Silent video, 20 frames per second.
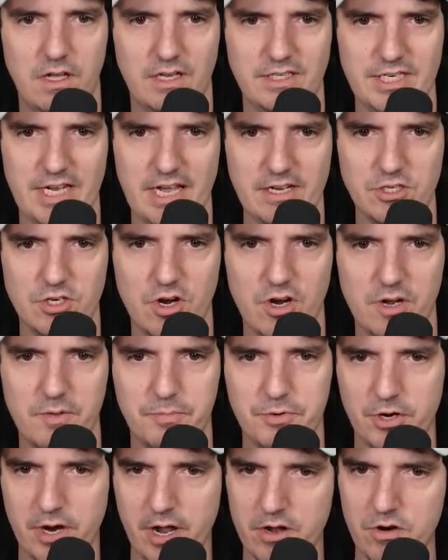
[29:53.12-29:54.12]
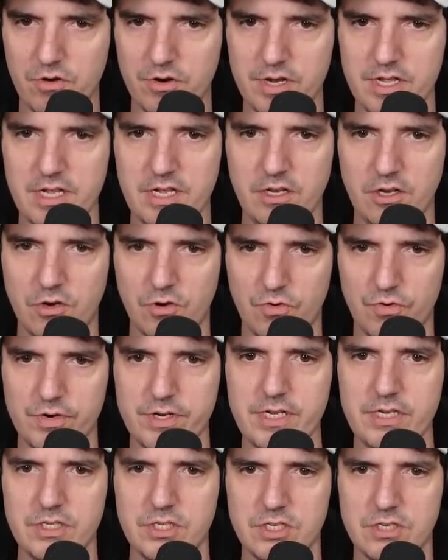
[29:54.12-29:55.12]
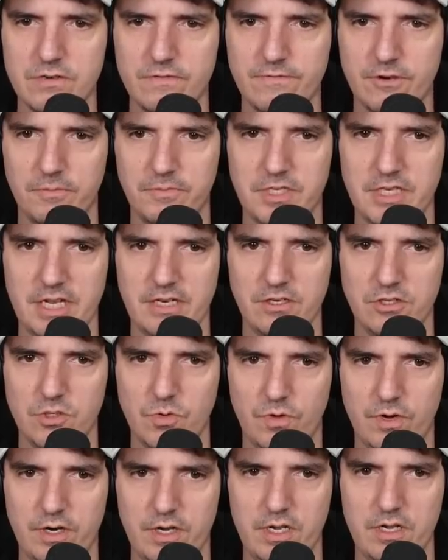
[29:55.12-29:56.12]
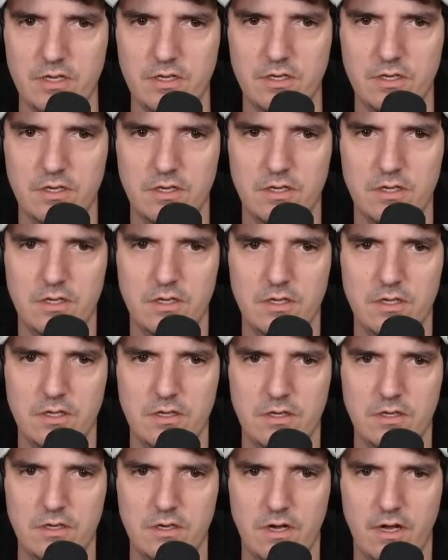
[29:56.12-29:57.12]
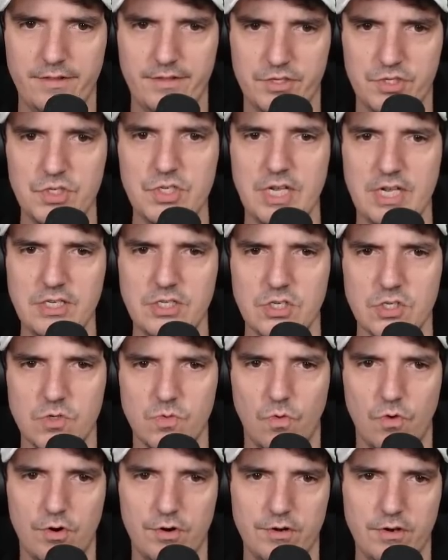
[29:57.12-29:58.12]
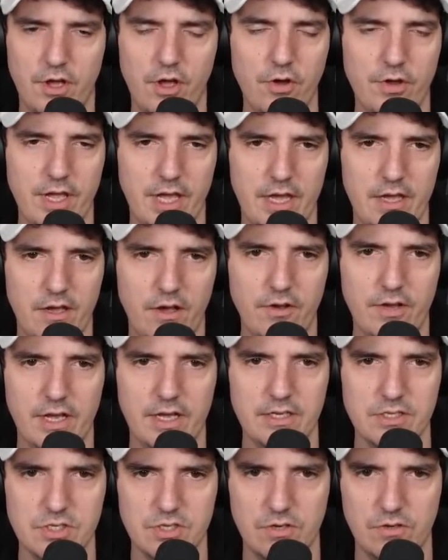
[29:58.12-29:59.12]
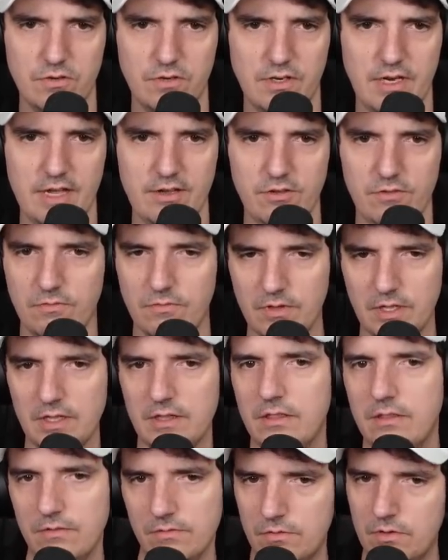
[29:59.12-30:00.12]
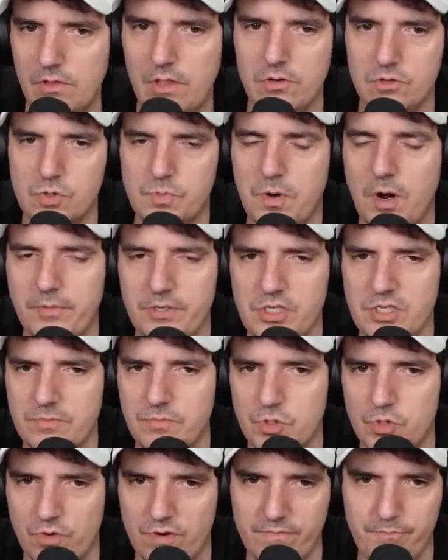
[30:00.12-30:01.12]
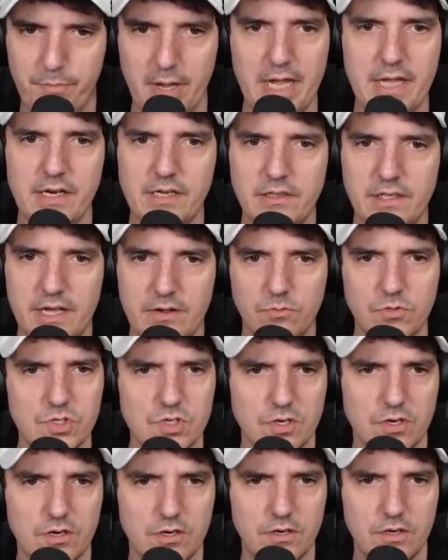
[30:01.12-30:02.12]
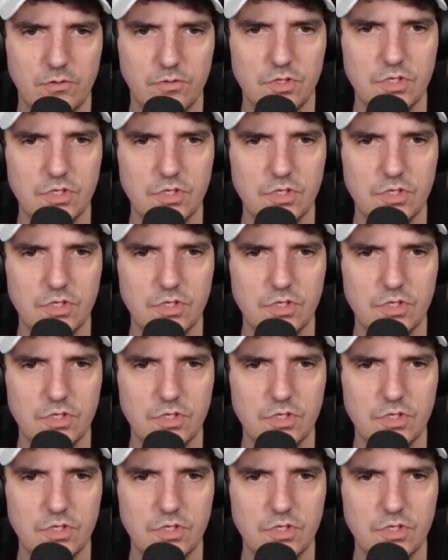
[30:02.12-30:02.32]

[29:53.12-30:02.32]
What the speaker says: Attack target priority increased from 10 to 20. on the stasis ward. Okay, okay. So now there's probably some sort of baiting that was occurring